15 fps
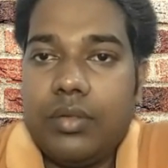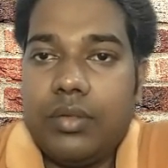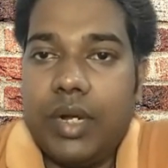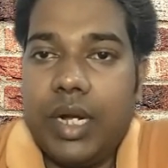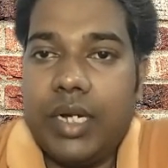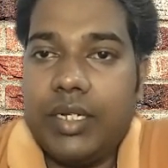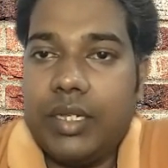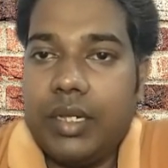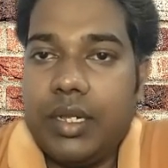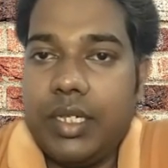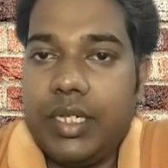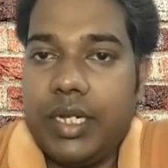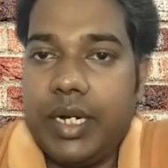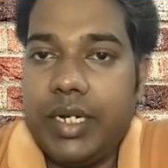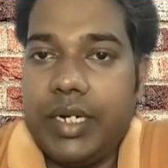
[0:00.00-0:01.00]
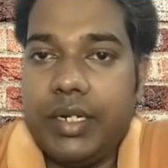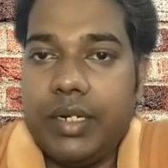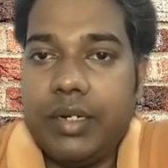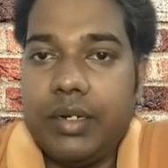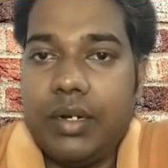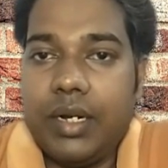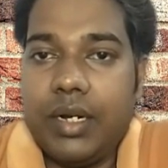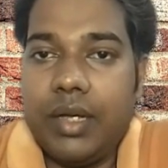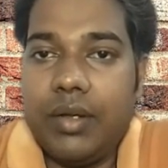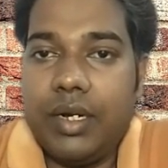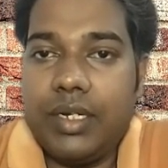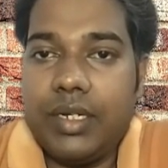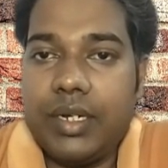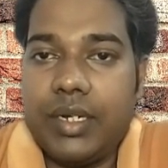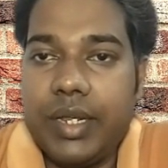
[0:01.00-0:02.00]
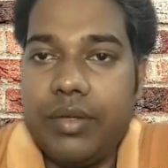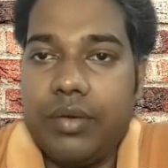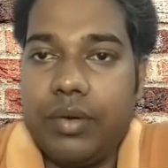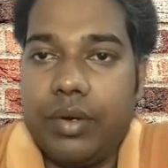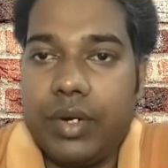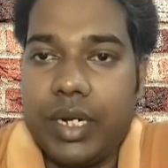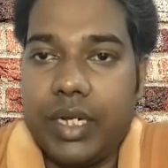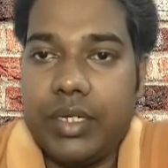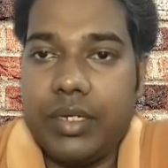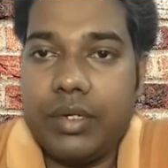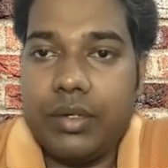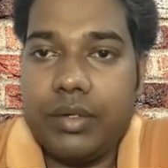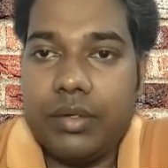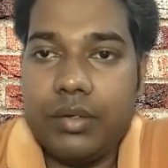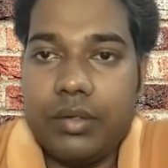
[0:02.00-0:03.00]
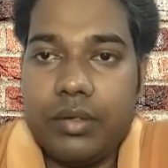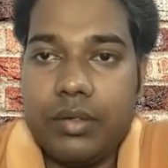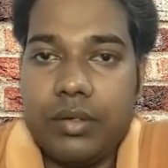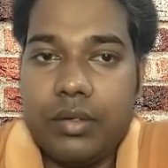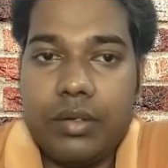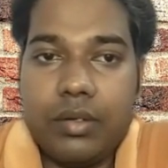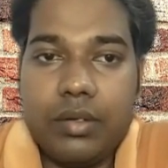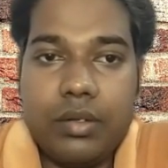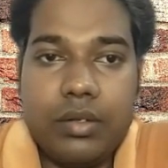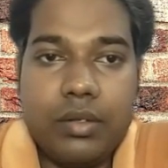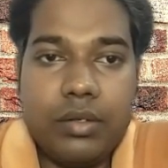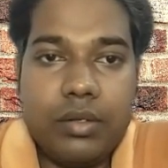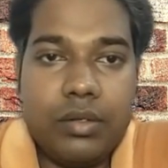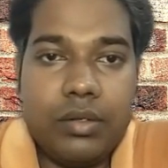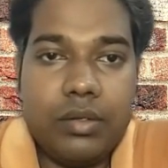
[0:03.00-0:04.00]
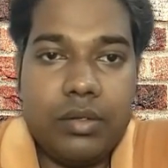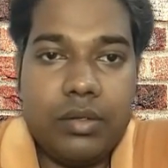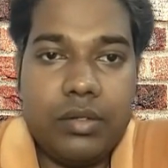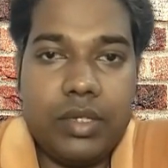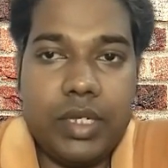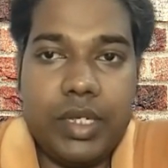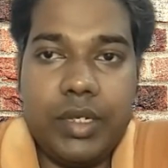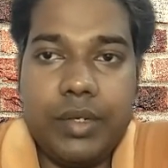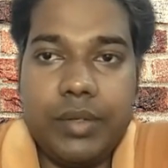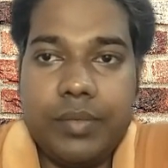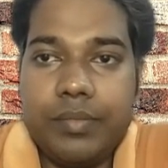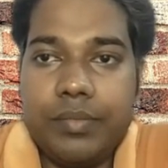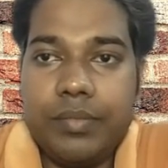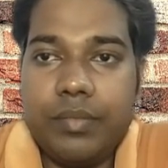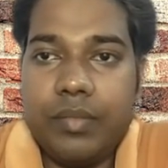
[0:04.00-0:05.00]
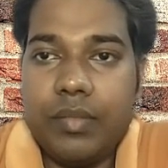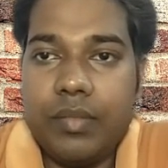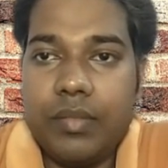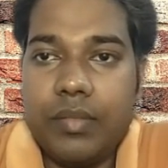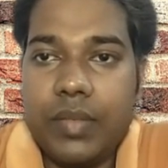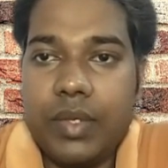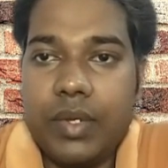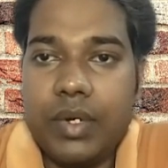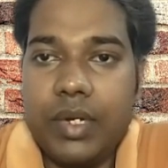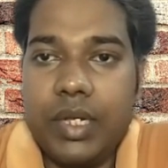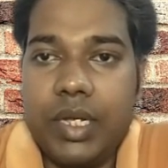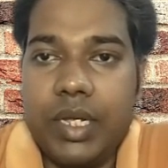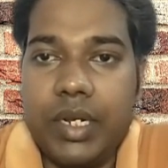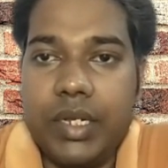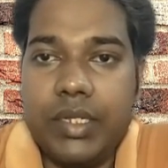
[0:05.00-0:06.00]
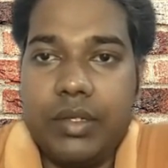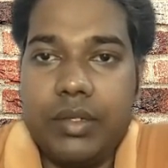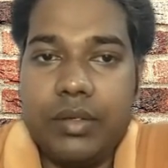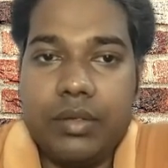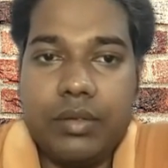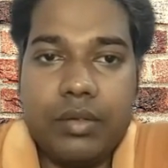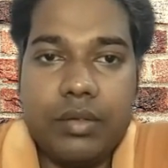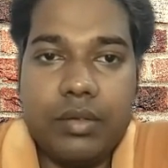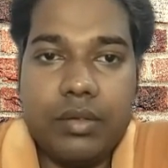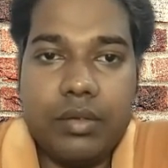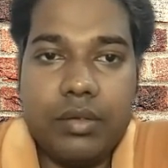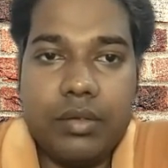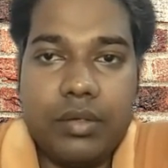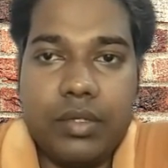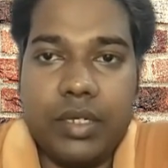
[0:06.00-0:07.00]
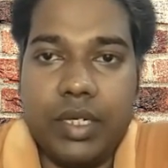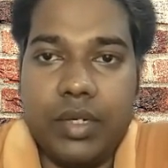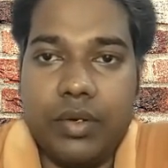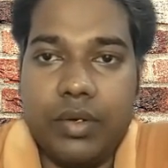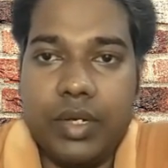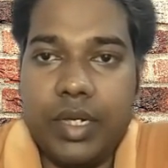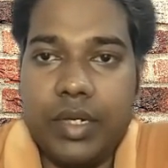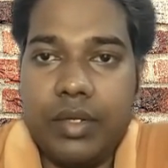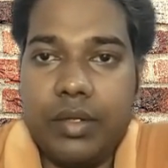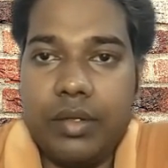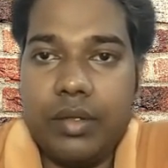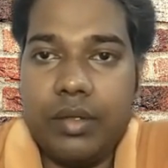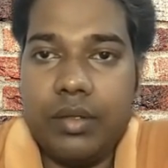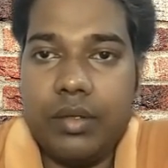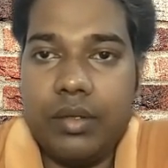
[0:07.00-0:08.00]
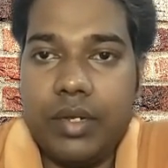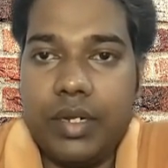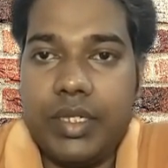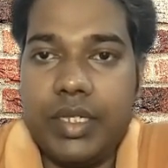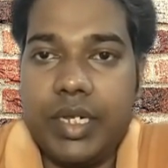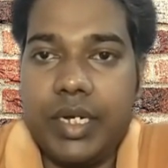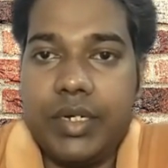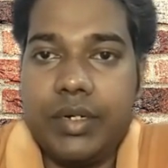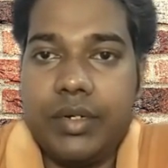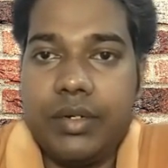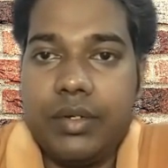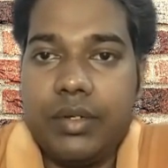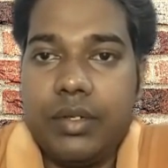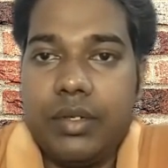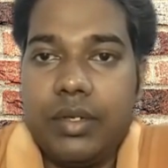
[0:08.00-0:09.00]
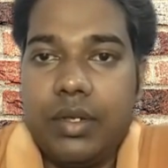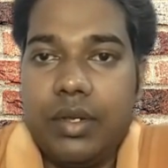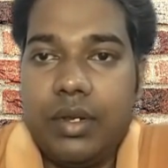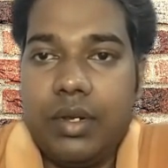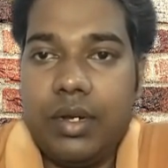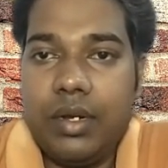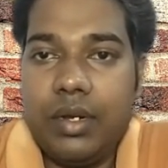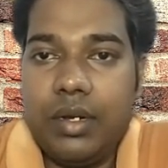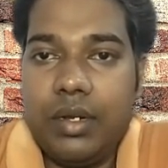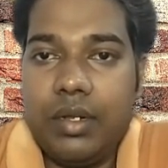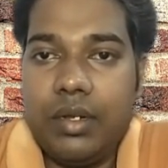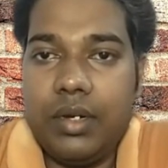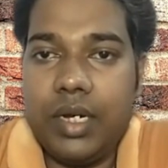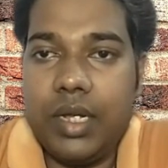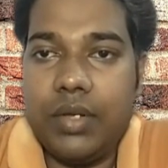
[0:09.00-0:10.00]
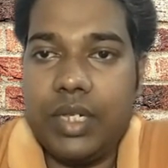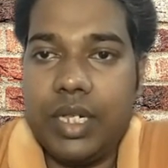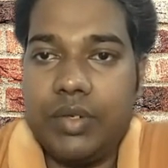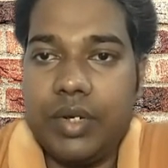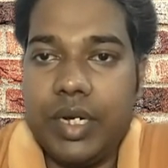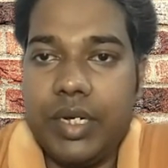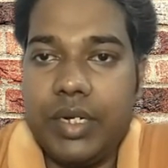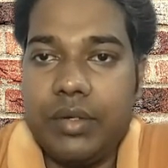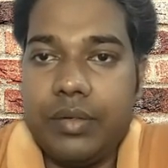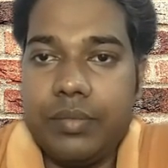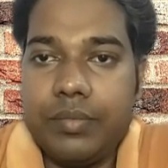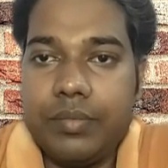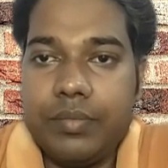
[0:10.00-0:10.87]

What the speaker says: So let's reset it. Now let's try contrast. C, decrease C. Okay. Reset. Now saturate.